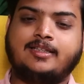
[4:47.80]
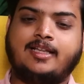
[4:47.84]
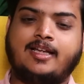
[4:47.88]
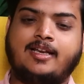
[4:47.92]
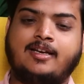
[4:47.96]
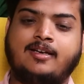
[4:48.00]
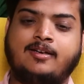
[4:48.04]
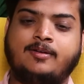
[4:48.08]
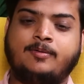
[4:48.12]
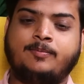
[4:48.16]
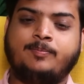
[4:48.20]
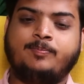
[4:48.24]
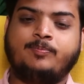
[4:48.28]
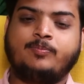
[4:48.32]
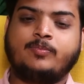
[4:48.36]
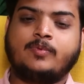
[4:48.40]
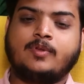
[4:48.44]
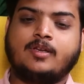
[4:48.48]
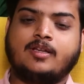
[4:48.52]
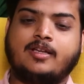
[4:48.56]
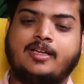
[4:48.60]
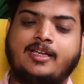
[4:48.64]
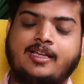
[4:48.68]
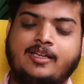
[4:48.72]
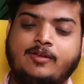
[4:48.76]
Then
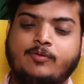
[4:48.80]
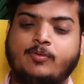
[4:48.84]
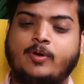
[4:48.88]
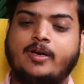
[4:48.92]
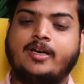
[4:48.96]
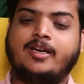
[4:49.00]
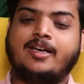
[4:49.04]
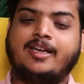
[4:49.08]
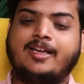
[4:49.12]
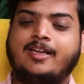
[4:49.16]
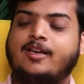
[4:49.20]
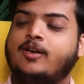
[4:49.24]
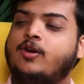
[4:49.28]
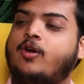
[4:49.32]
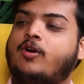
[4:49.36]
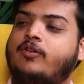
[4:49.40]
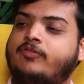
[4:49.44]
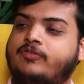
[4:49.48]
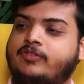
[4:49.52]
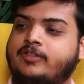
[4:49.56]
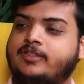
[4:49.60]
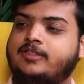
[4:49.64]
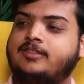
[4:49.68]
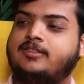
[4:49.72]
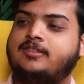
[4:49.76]
even in
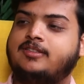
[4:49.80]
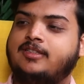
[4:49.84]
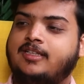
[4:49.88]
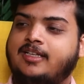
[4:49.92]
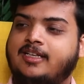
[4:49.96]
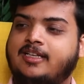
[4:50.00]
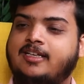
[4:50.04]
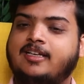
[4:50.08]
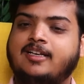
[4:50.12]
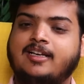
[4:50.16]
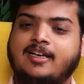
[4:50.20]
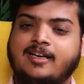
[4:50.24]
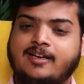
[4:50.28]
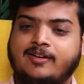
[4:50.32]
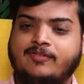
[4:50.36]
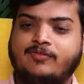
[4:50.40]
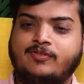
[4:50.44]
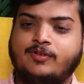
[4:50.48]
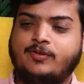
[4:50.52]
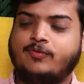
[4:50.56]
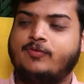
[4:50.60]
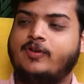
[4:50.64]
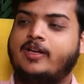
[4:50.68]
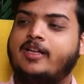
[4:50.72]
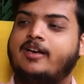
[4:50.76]
office, in
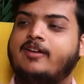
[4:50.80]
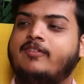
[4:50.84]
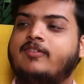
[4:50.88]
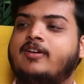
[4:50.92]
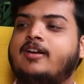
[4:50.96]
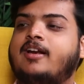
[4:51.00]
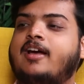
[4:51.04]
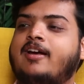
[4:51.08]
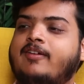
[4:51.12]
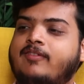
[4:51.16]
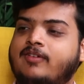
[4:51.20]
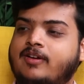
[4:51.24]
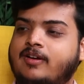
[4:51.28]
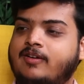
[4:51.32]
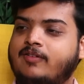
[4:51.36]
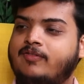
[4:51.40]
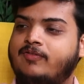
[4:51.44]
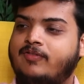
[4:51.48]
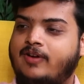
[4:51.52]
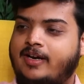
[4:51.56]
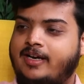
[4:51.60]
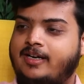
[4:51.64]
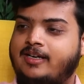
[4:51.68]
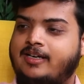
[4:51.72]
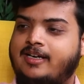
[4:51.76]
lift, wherever I will
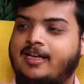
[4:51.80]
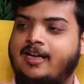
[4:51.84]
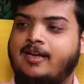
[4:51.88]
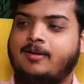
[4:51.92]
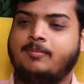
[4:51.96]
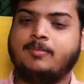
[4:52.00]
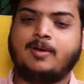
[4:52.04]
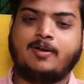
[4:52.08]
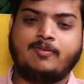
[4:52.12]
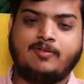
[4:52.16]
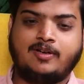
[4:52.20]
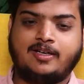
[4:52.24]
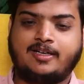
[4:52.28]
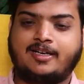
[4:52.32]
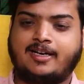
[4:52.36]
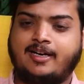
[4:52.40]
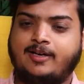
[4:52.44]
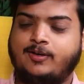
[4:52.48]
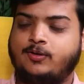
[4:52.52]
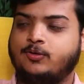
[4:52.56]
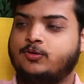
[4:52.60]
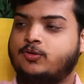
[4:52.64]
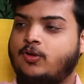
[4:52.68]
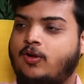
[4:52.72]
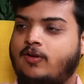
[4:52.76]
find time, I will try
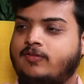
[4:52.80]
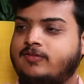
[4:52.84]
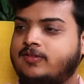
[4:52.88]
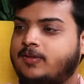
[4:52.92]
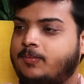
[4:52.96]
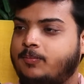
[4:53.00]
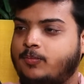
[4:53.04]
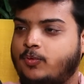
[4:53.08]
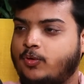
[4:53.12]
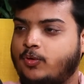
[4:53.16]
to solve some